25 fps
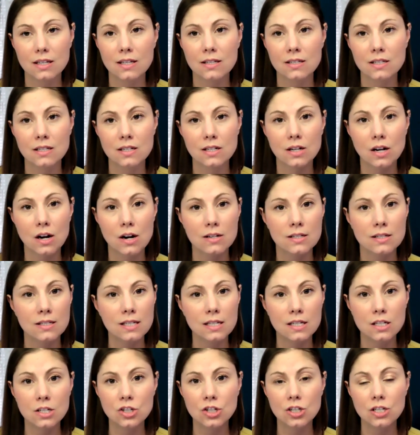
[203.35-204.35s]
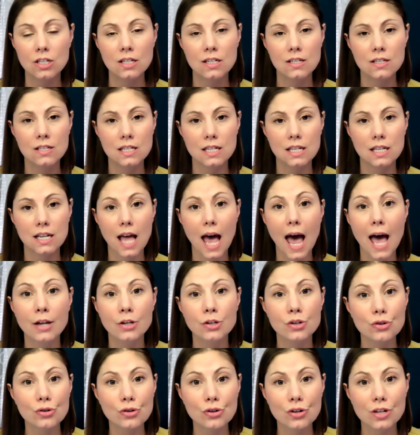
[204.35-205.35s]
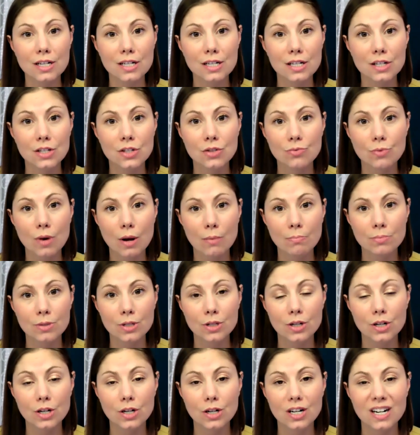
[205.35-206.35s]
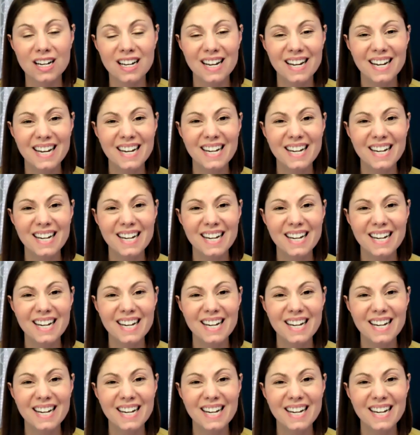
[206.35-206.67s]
Is it a carcinogen? Is it an endocrine disruptor?